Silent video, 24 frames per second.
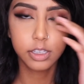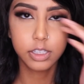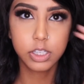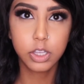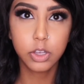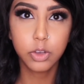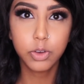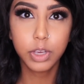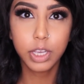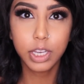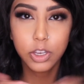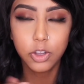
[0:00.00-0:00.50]

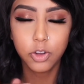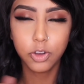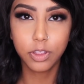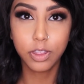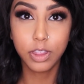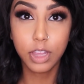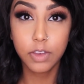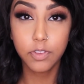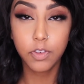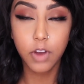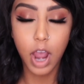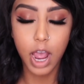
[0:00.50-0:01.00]
So you can
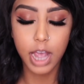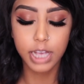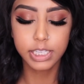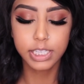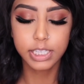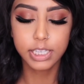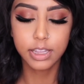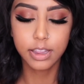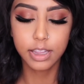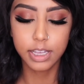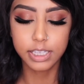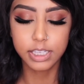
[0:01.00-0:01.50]
leave your eyes
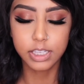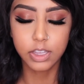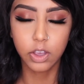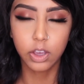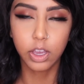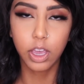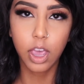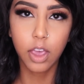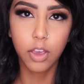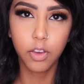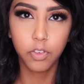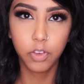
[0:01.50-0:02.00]
to this
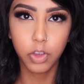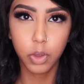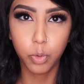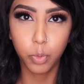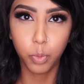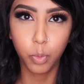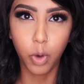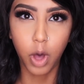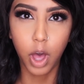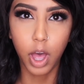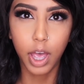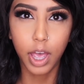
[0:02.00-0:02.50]
look if you
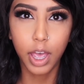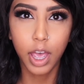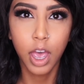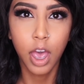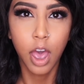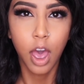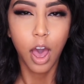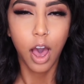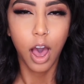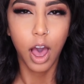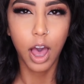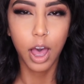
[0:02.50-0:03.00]
want.
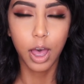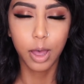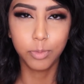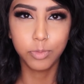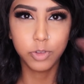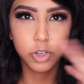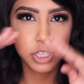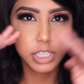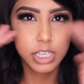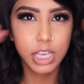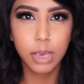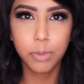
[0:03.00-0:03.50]

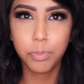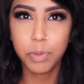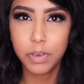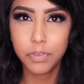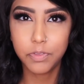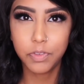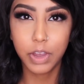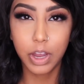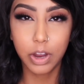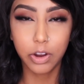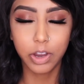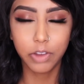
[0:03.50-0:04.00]
Just keep
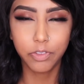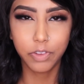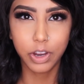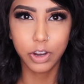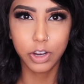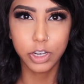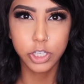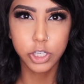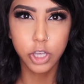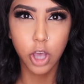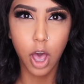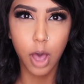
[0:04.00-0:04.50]
it very,
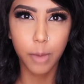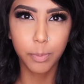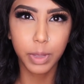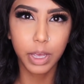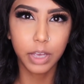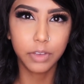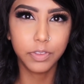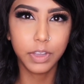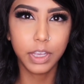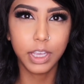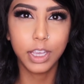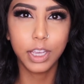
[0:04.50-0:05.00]
very top
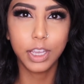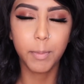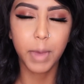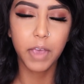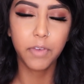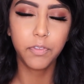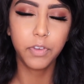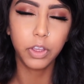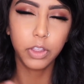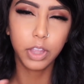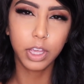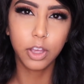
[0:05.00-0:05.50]
heavy.
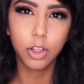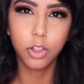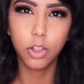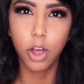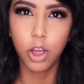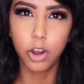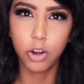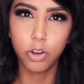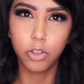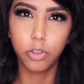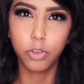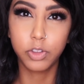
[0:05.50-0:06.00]
I feel like a
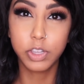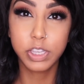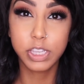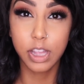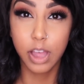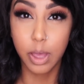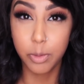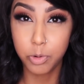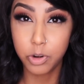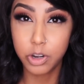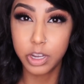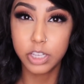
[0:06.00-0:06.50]
lot of
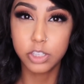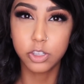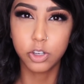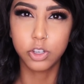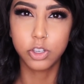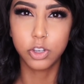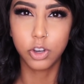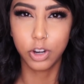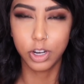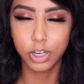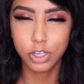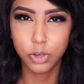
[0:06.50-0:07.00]
celebrities are
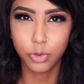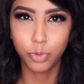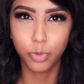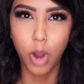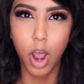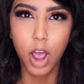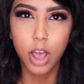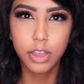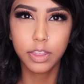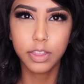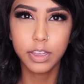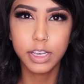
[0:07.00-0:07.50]
starting to
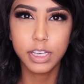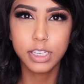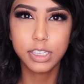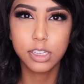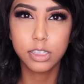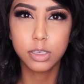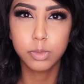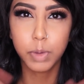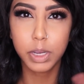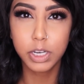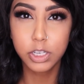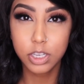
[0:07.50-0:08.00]
rock this,
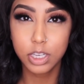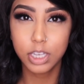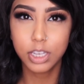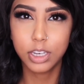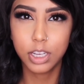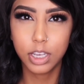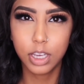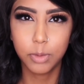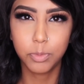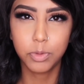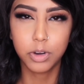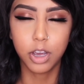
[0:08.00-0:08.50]
especially
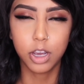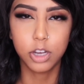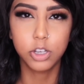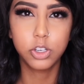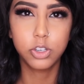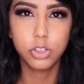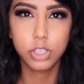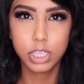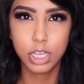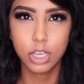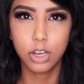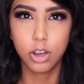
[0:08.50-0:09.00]
Nicki Minaj.
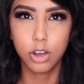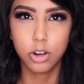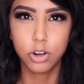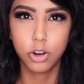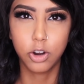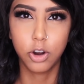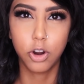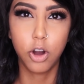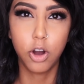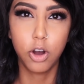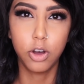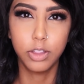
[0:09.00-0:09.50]
You see it on
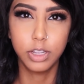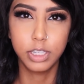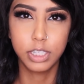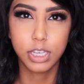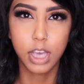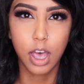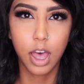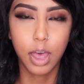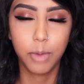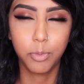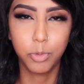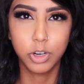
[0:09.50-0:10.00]
her all the
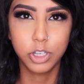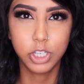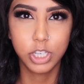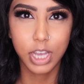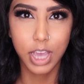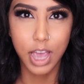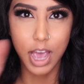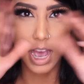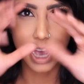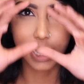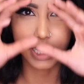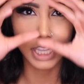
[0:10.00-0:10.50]
time where she
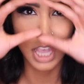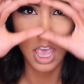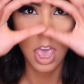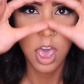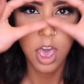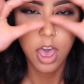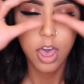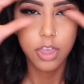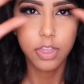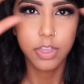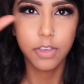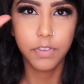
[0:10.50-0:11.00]
has
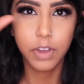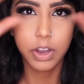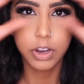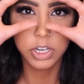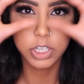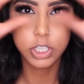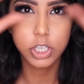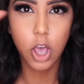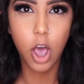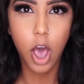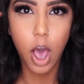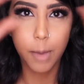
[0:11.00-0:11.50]
the
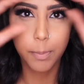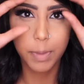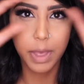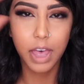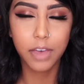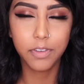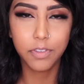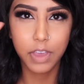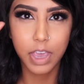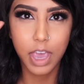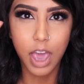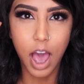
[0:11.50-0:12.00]
very top
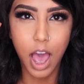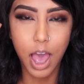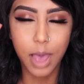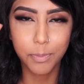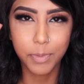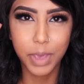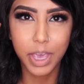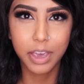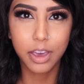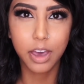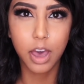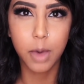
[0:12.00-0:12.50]
heavy eye
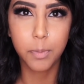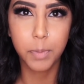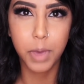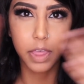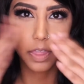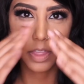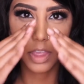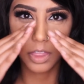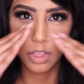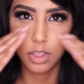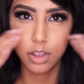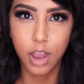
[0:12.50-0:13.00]
makeup
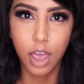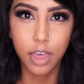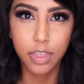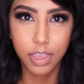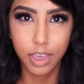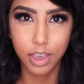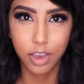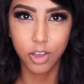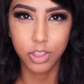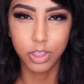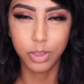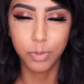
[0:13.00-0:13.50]
and then
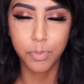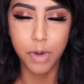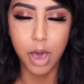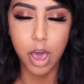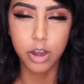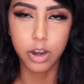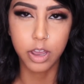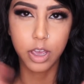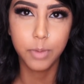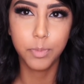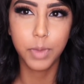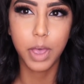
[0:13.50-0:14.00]
nothing on the
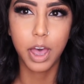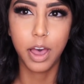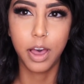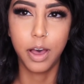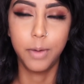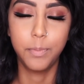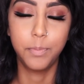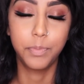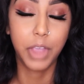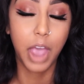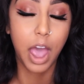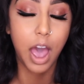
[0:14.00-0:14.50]
bottom.
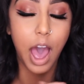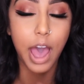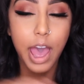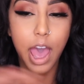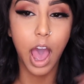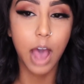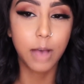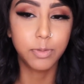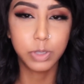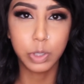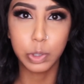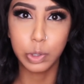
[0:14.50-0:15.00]
I
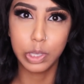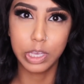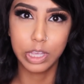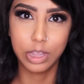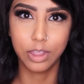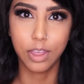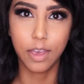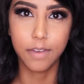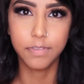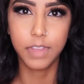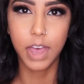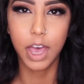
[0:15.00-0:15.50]
absolutely
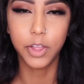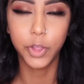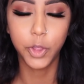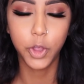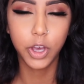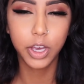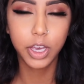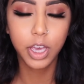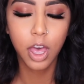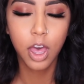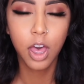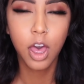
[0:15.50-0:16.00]
love that
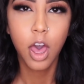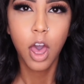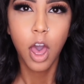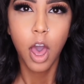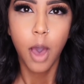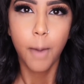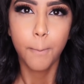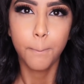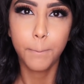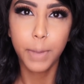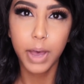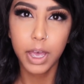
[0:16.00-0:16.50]
look.
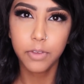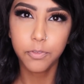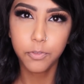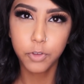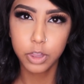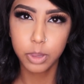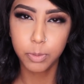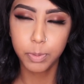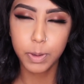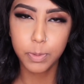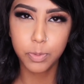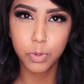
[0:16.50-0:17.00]
But
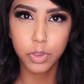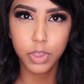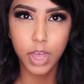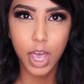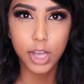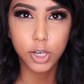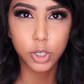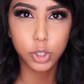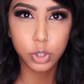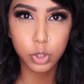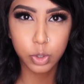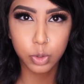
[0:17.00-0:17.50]
for the people
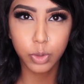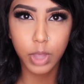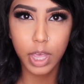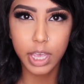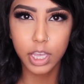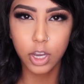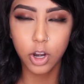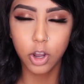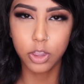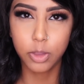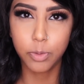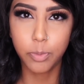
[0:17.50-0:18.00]
that do
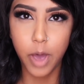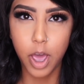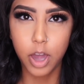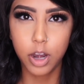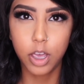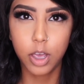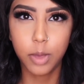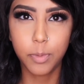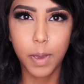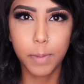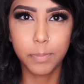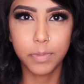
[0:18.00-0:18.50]
like it on the
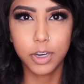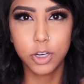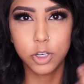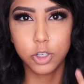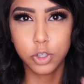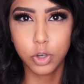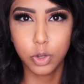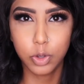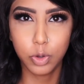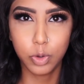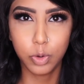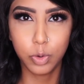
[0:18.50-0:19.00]
bottom, I'm gonna
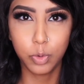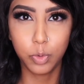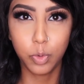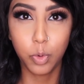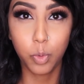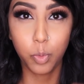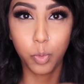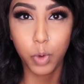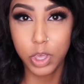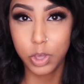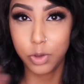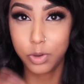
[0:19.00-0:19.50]
show
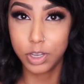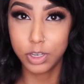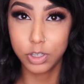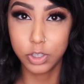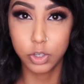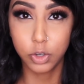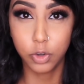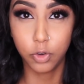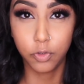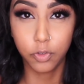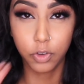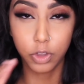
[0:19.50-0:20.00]
you what you can
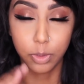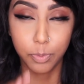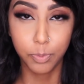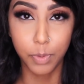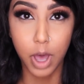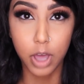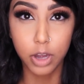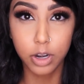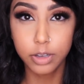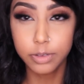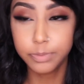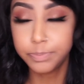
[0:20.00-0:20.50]
do for the
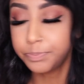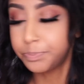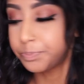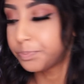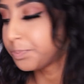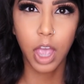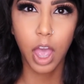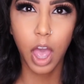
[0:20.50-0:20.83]
bottom.